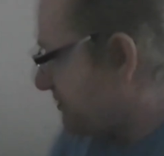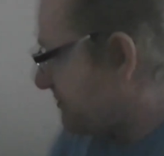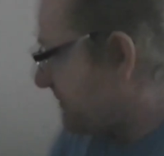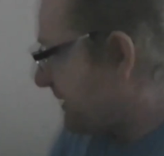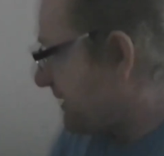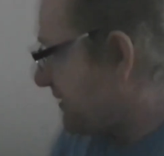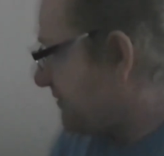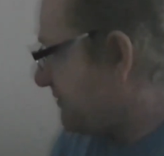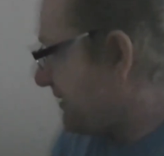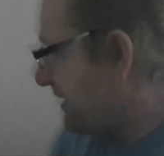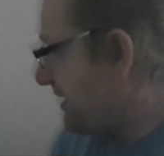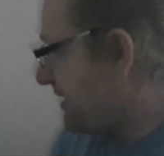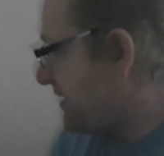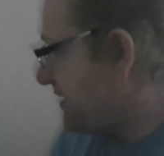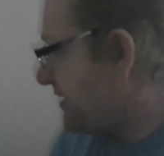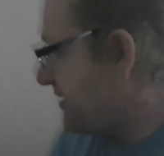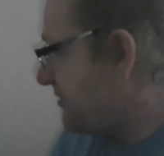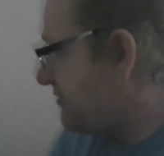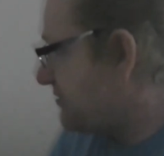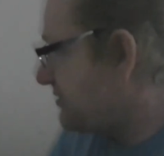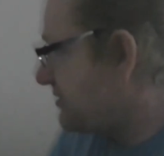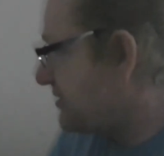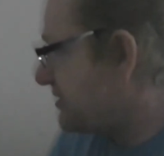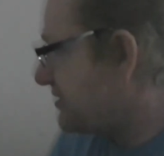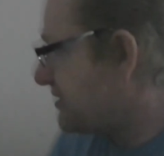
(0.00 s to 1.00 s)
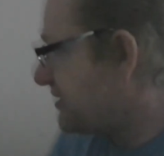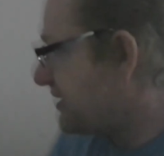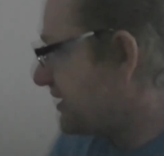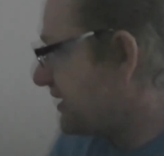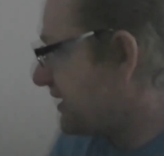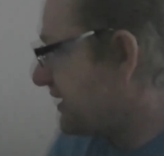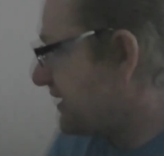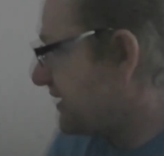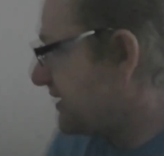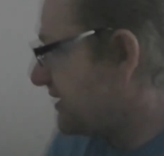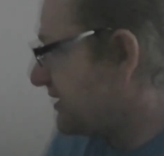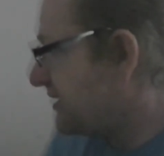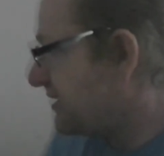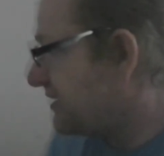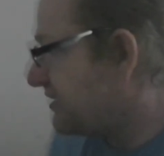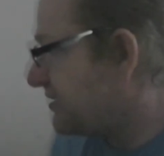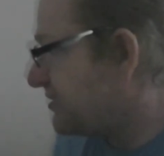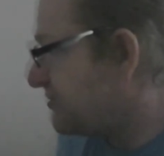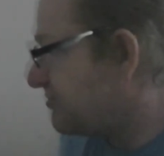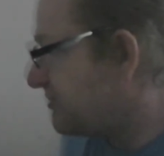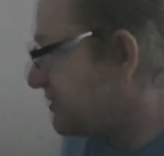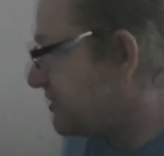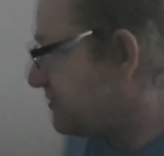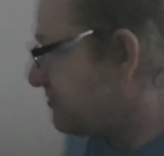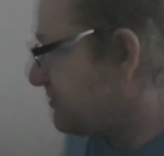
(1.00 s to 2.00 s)
many radios as you like, and you can
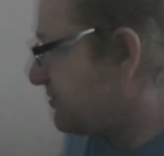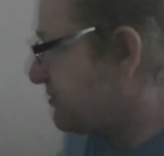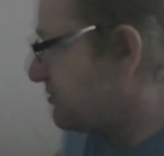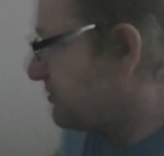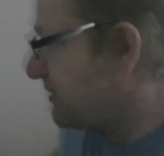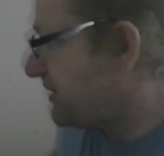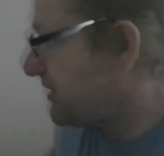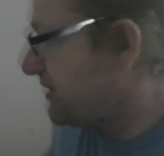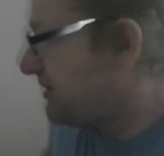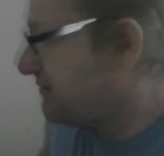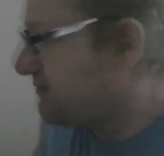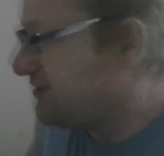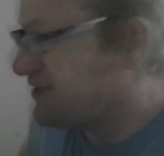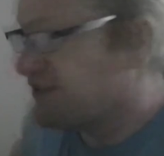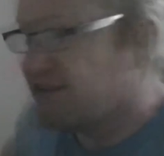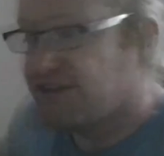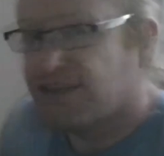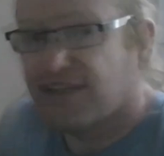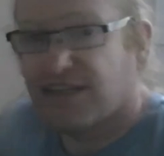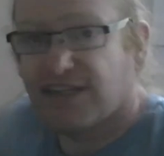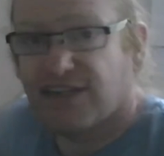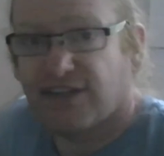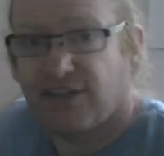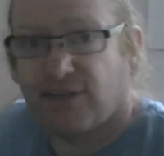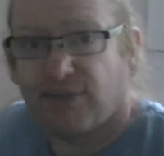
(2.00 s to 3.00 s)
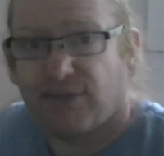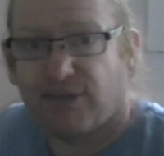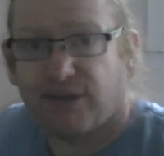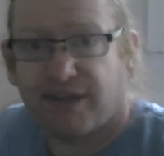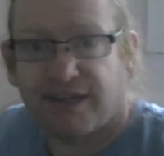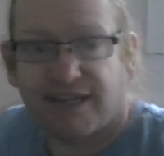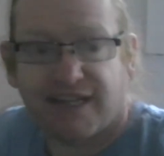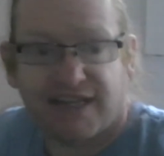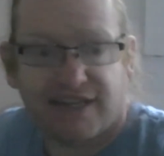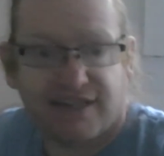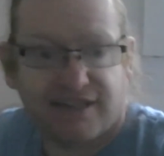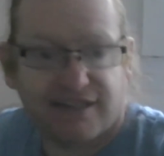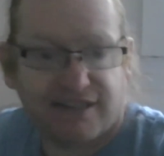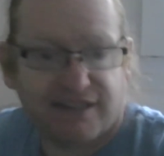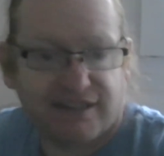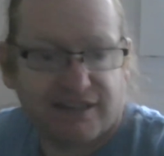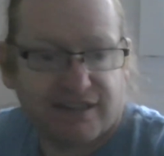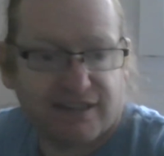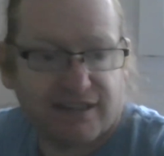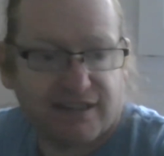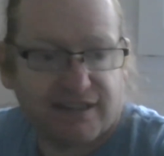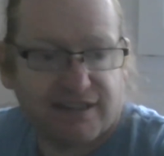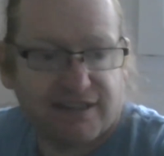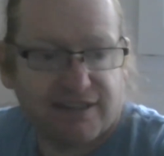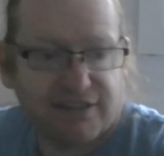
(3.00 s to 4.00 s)
switch between them, so you can operate in
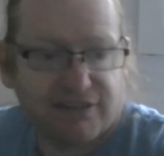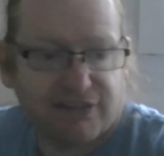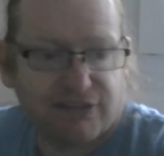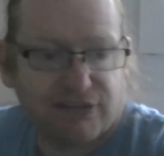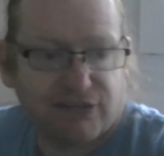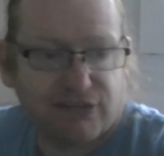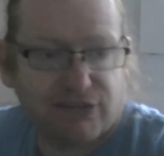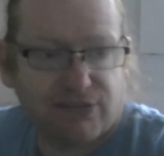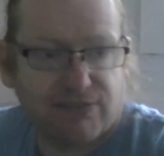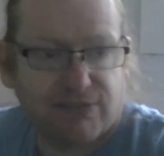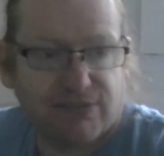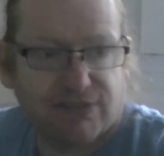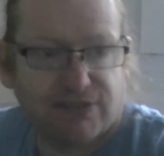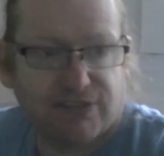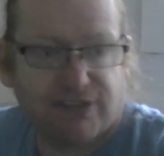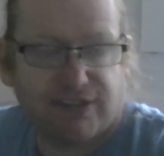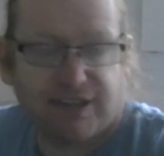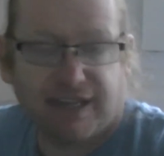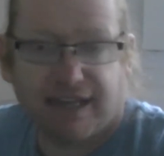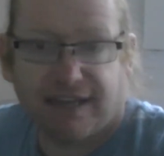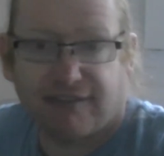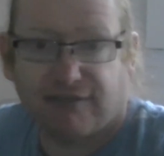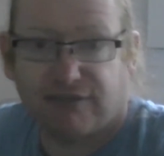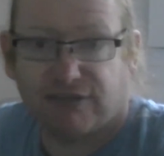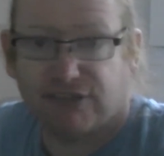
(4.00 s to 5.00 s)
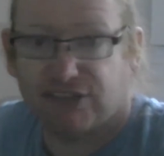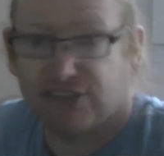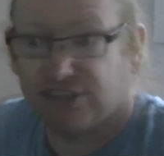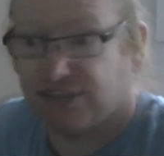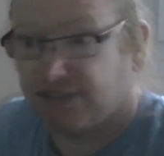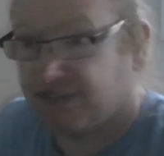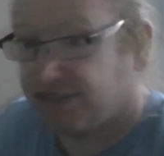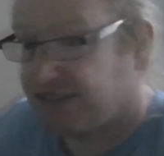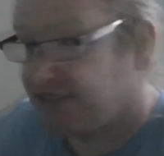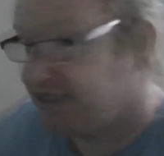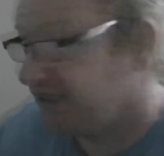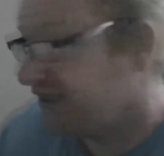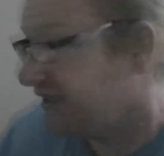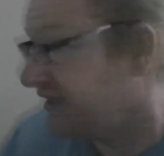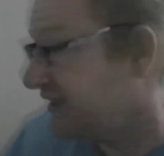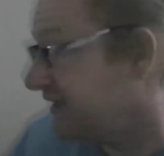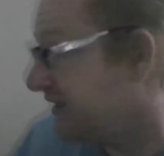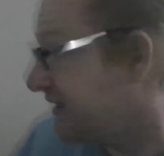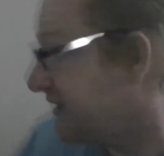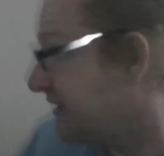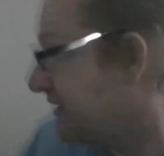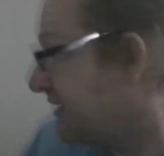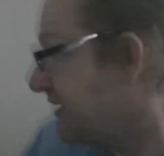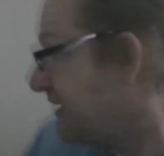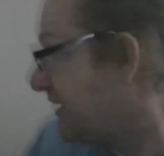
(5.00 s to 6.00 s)
different rooms of your house.
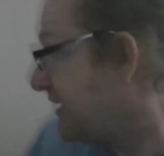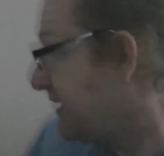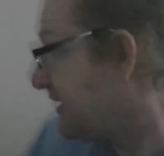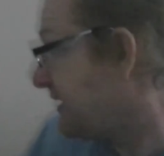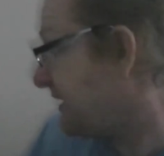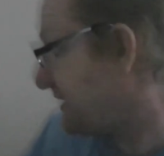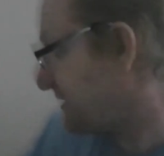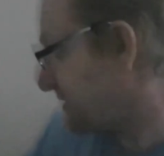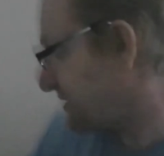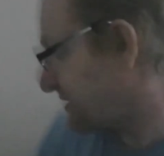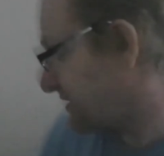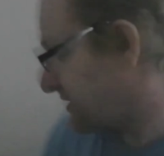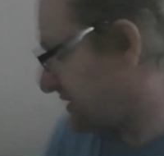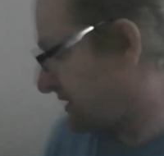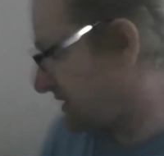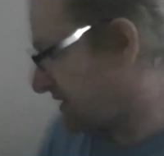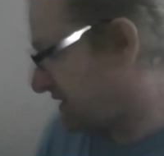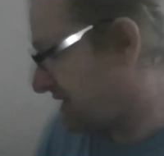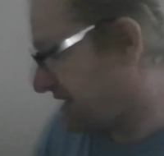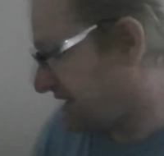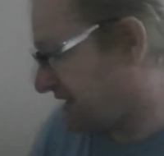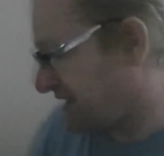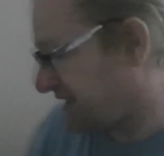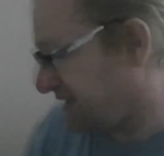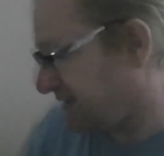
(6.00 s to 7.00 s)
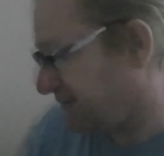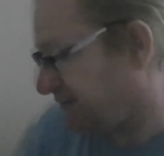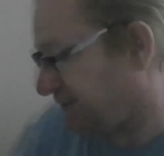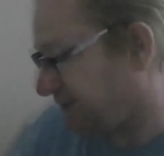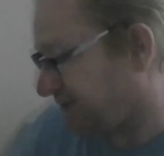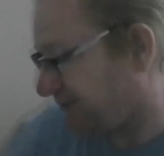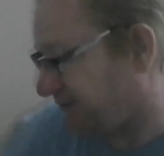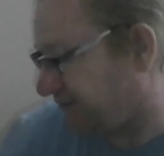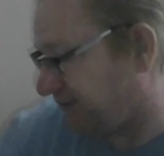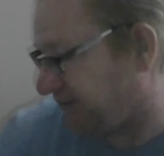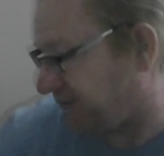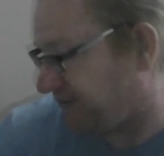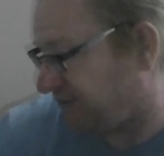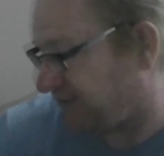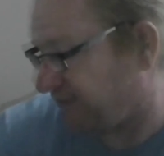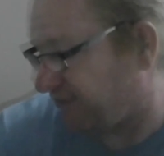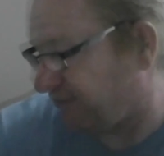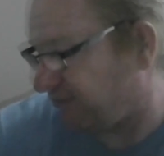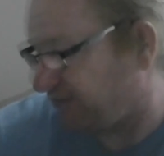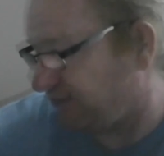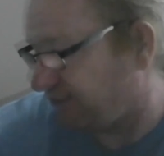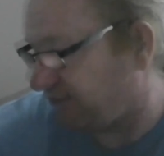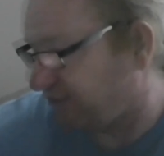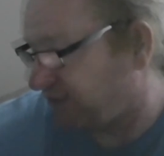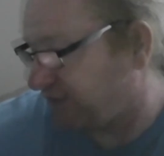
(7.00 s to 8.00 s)
And that's exactly
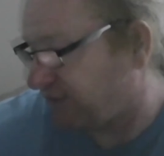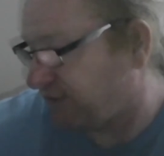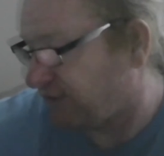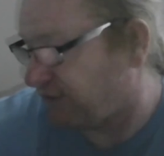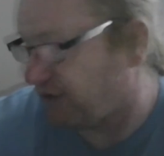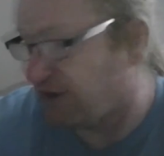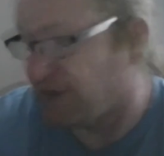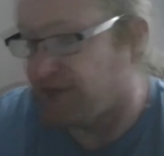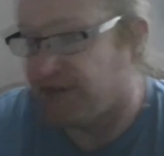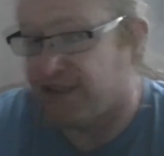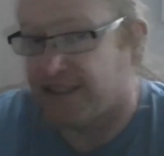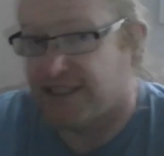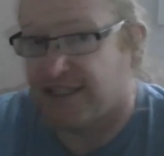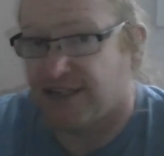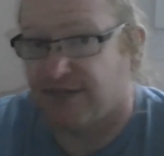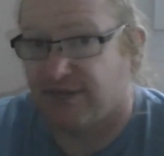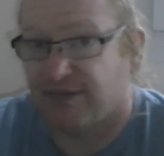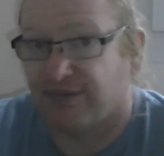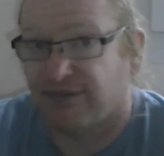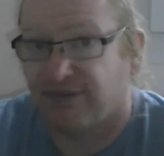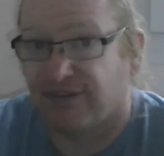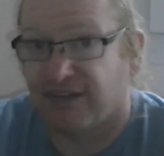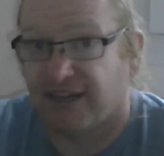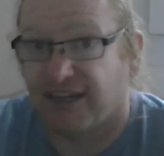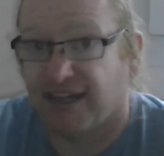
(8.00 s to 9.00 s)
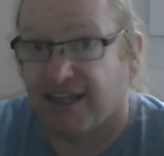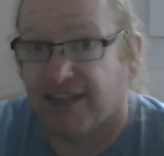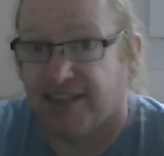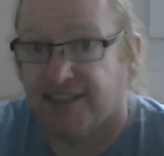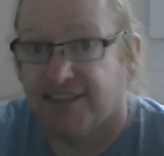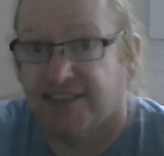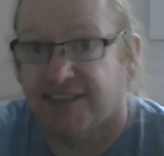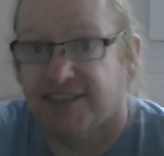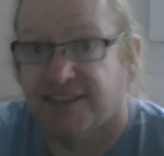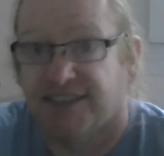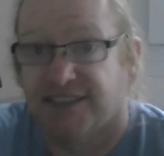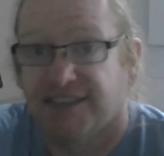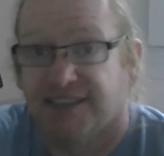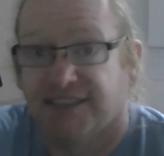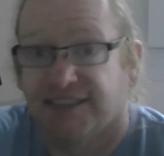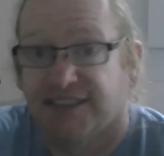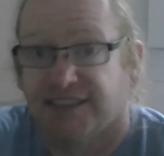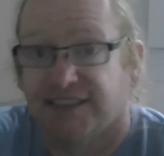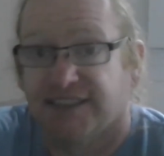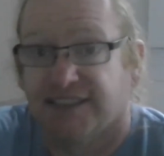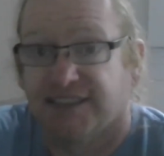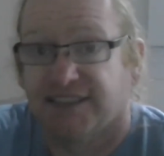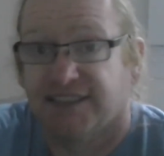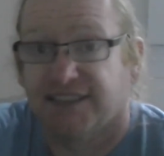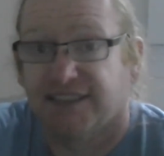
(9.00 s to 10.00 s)
what we did with this
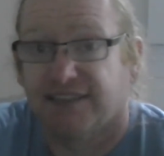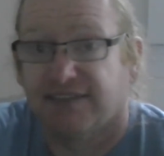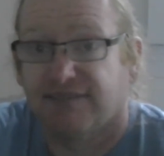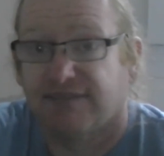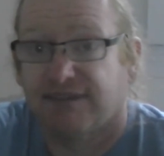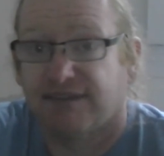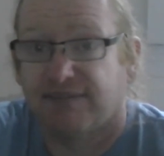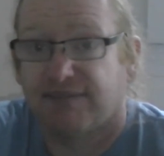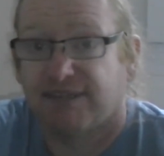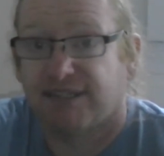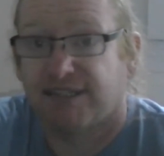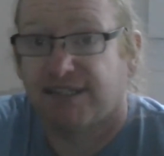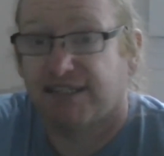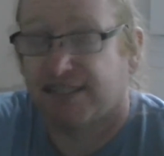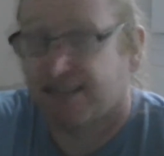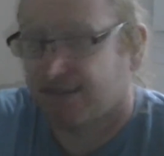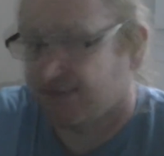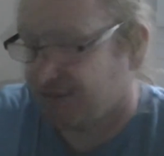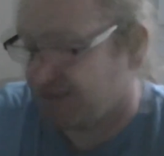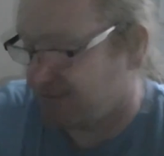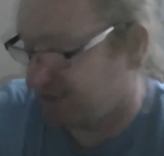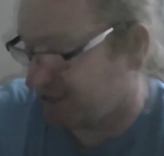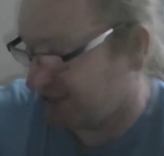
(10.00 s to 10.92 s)
when my